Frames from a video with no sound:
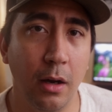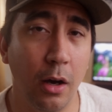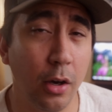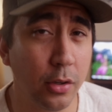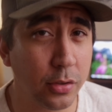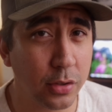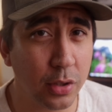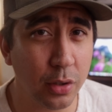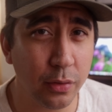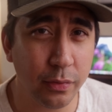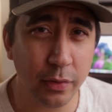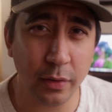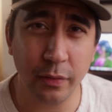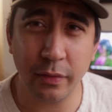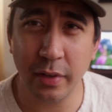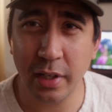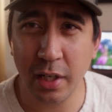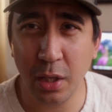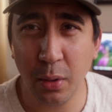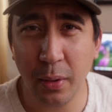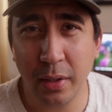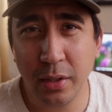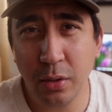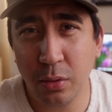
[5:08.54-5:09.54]
Also for
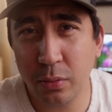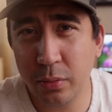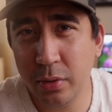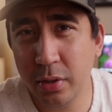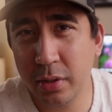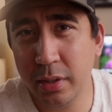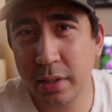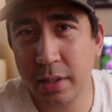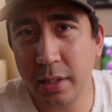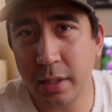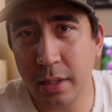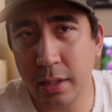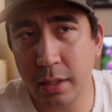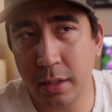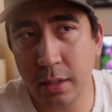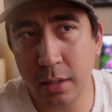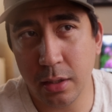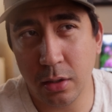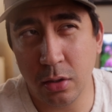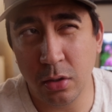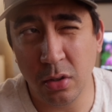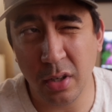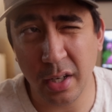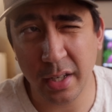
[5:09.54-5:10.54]
video, I don't really
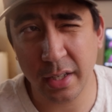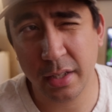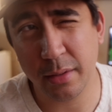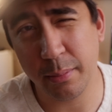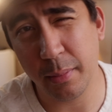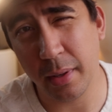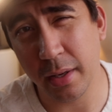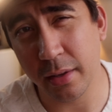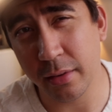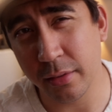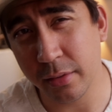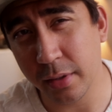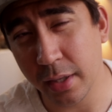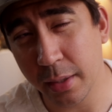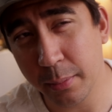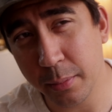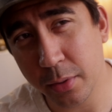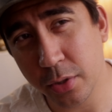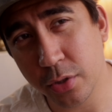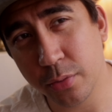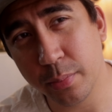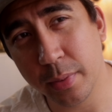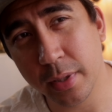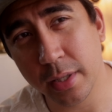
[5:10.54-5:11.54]
like my
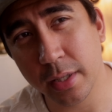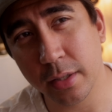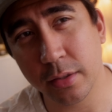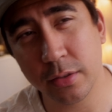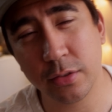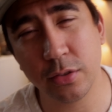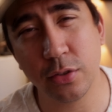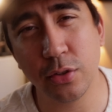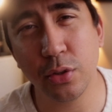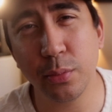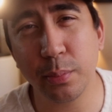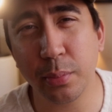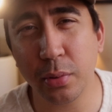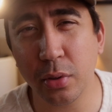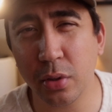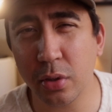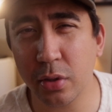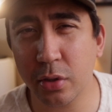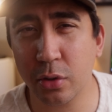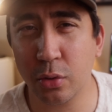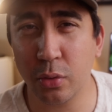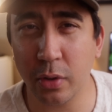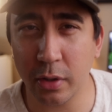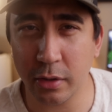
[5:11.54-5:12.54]
image being
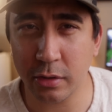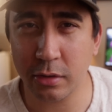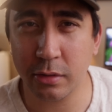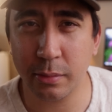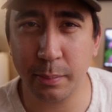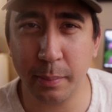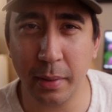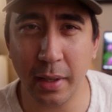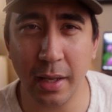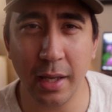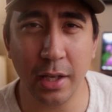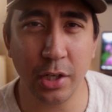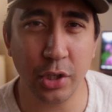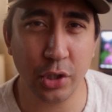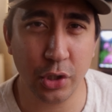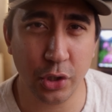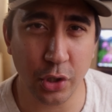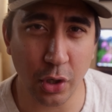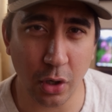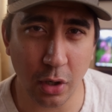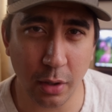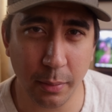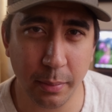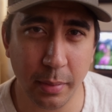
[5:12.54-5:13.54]
super crisp and
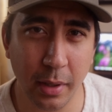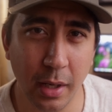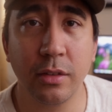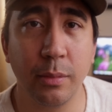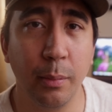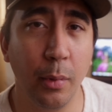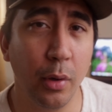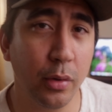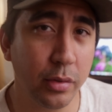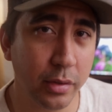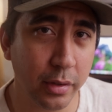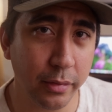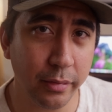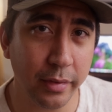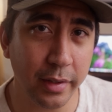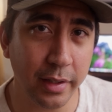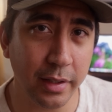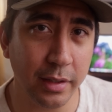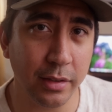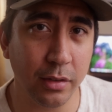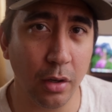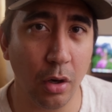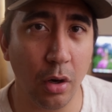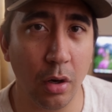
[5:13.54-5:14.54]
sharp. Most of
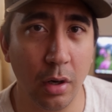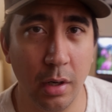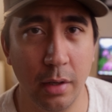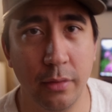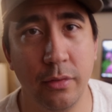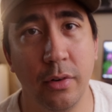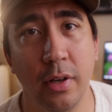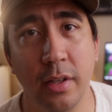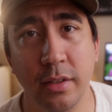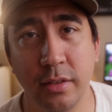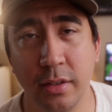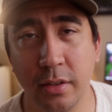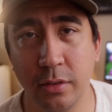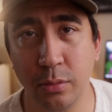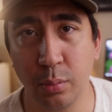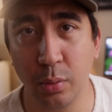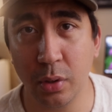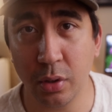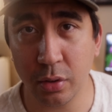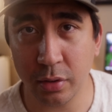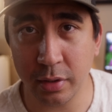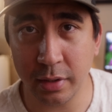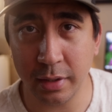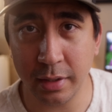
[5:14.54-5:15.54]
these RF lenses
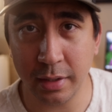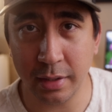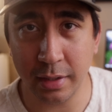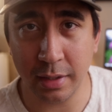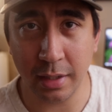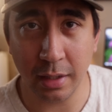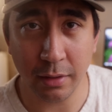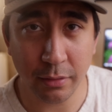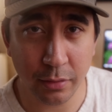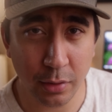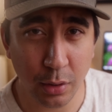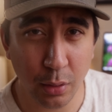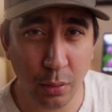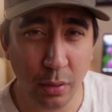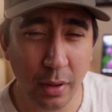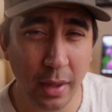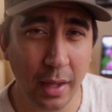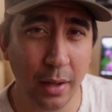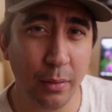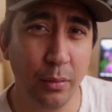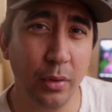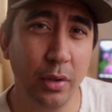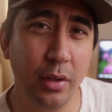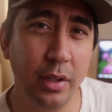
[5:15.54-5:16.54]
will give you
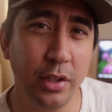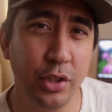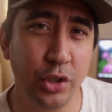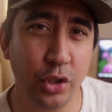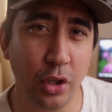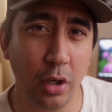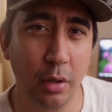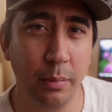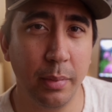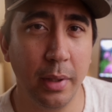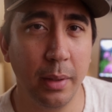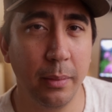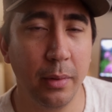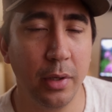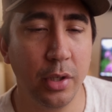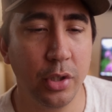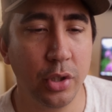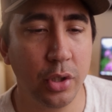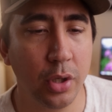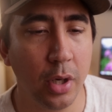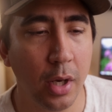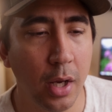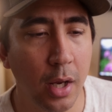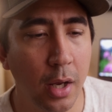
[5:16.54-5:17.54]
that really sharp
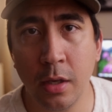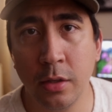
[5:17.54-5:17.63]
image.